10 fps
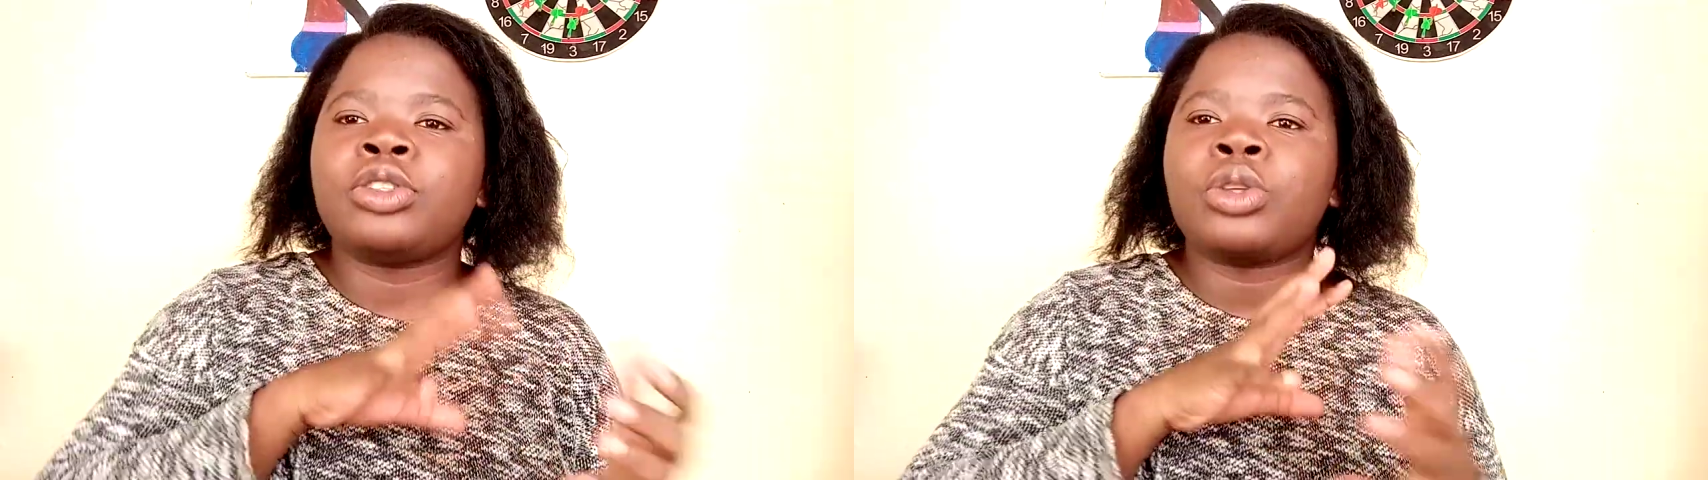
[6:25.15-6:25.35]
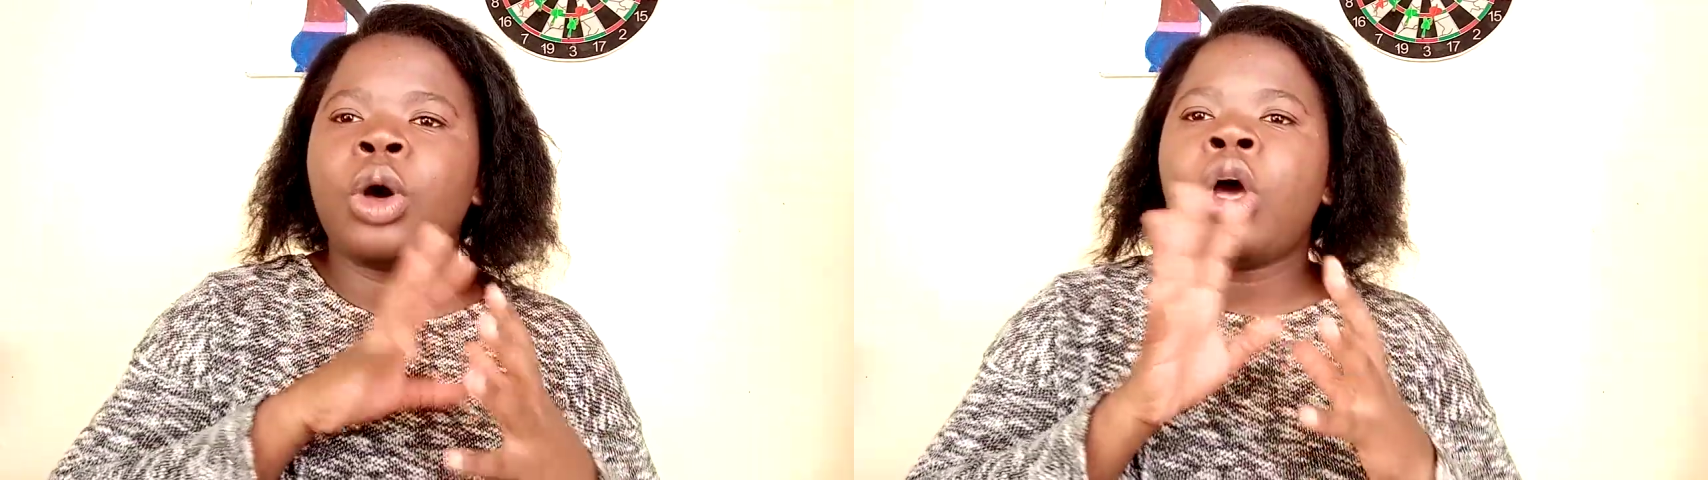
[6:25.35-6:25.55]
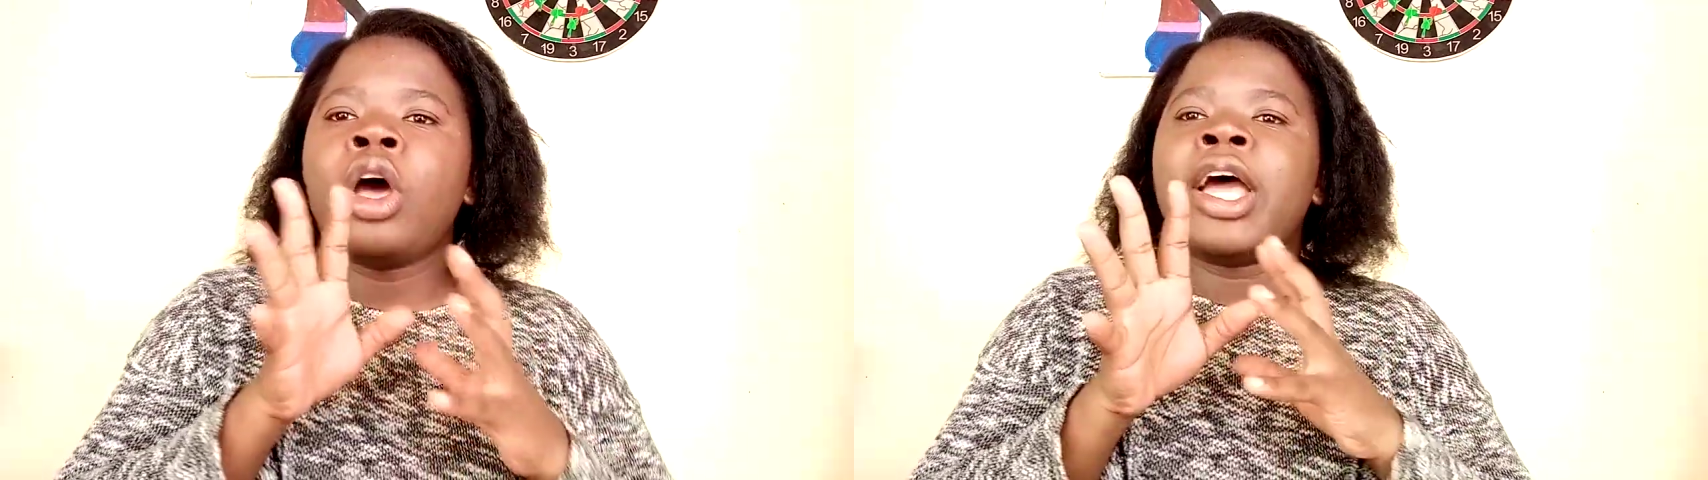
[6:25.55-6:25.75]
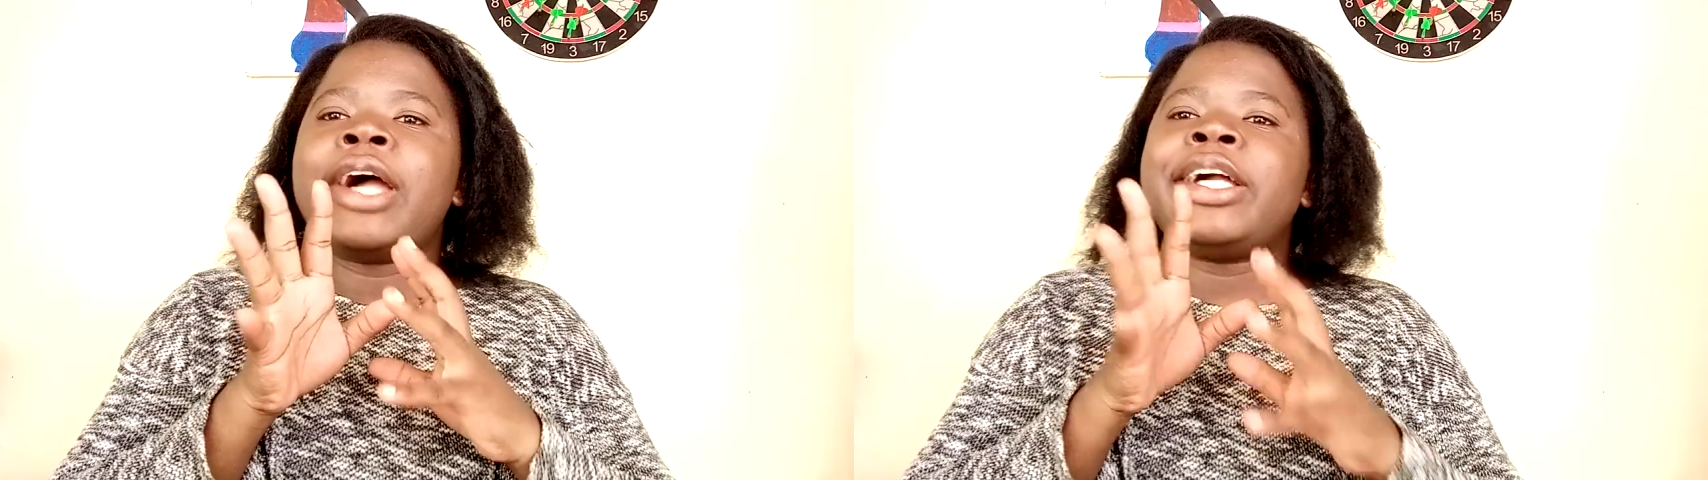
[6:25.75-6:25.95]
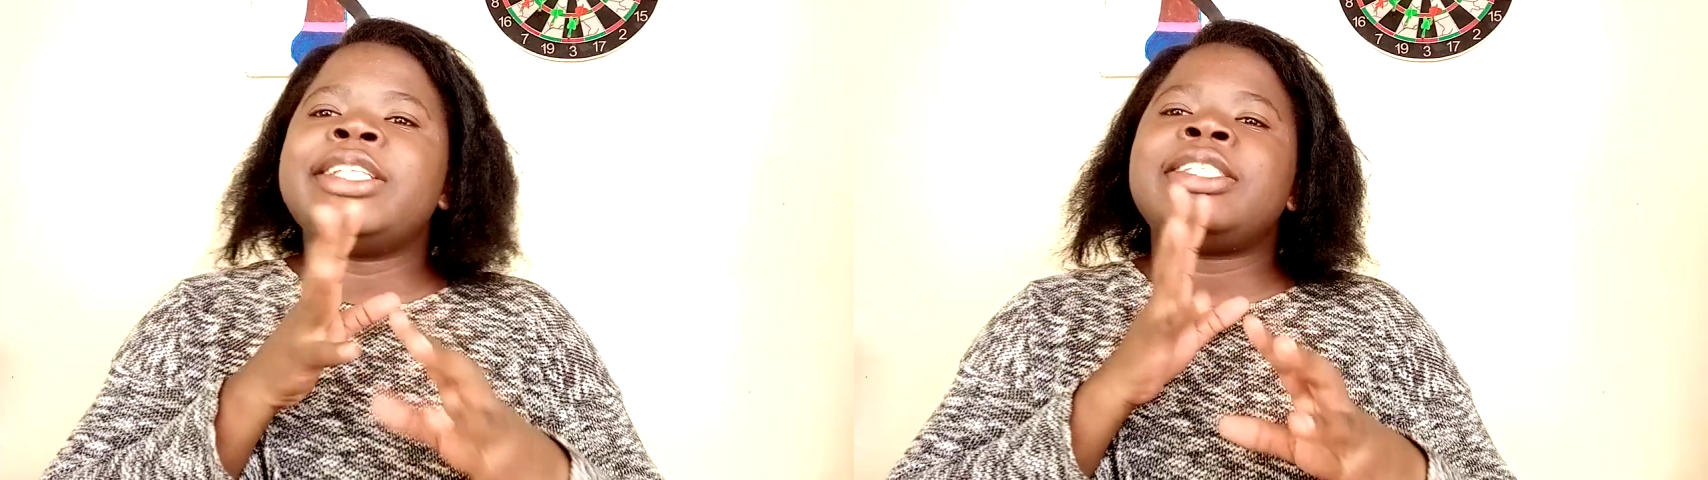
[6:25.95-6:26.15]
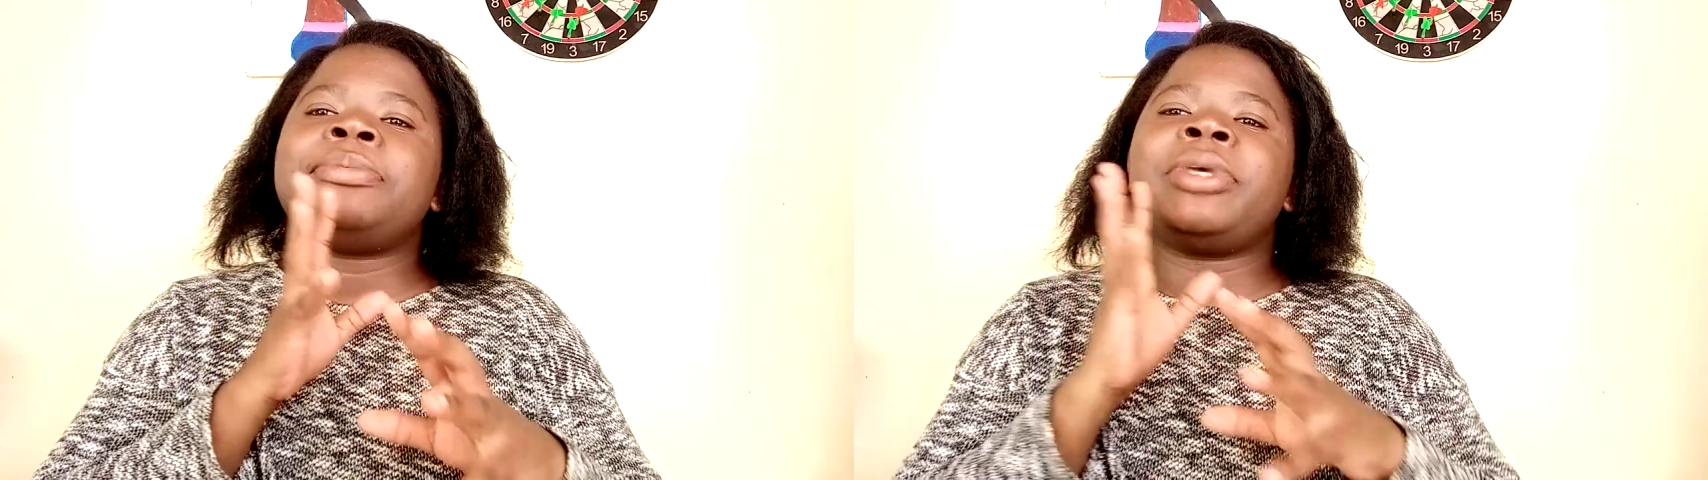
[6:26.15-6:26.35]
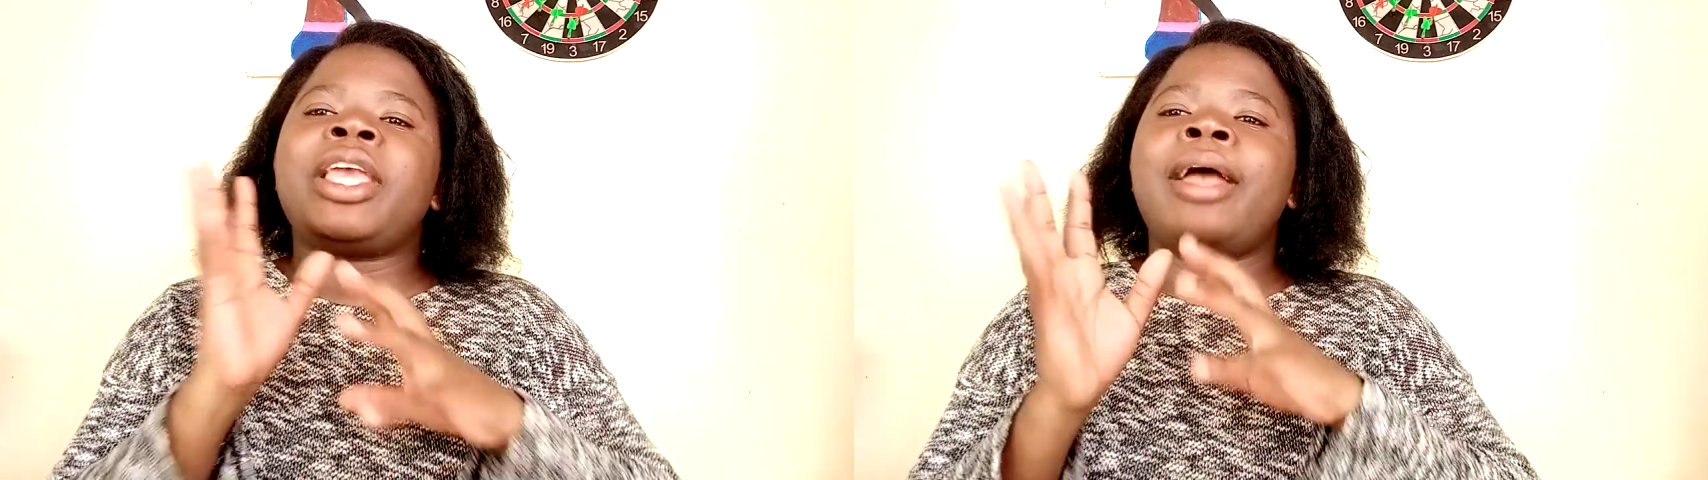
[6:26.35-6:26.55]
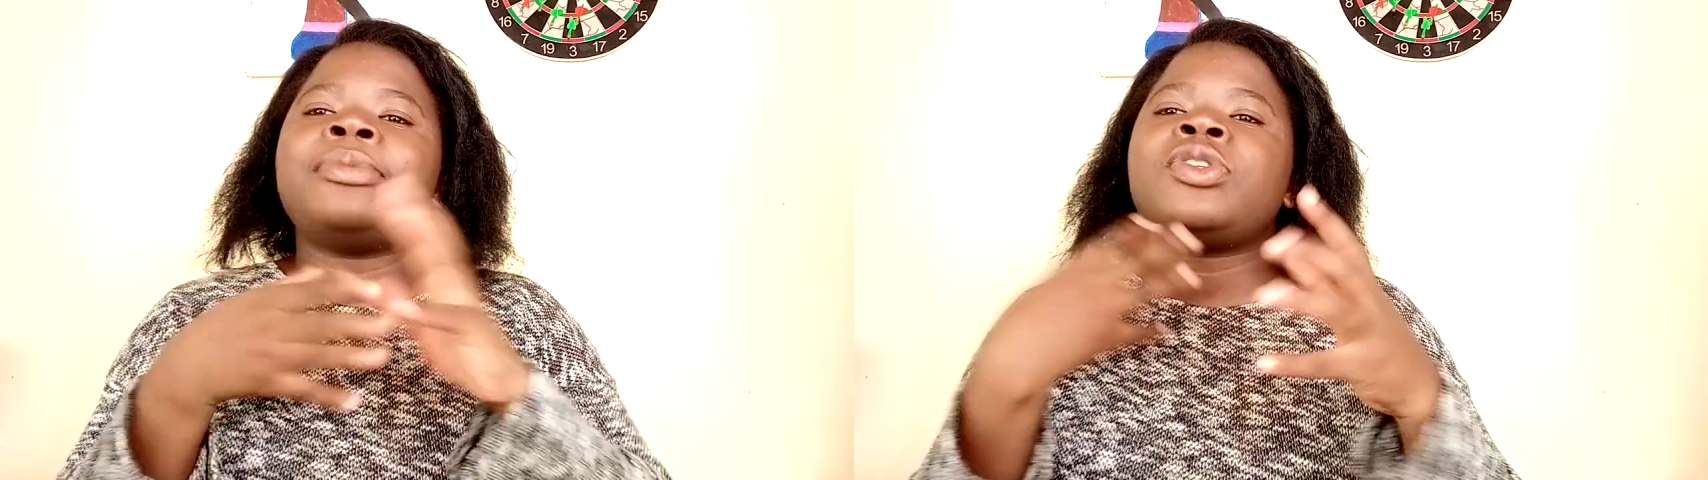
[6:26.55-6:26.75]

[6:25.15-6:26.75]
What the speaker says: So it became